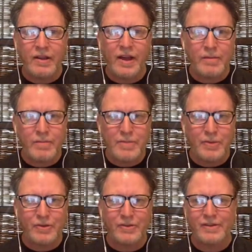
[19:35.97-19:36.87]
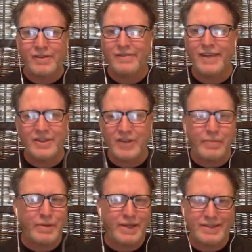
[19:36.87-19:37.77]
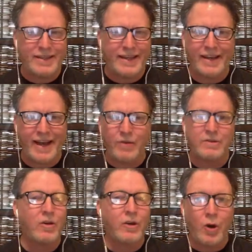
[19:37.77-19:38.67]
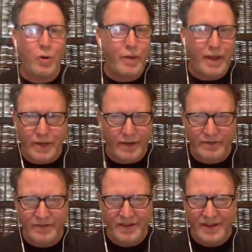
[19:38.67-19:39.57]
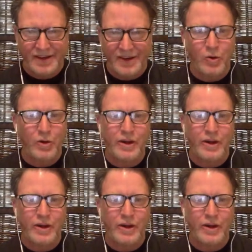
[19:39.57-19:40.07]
A lot of people think Japanese cow is all Kobe beef. or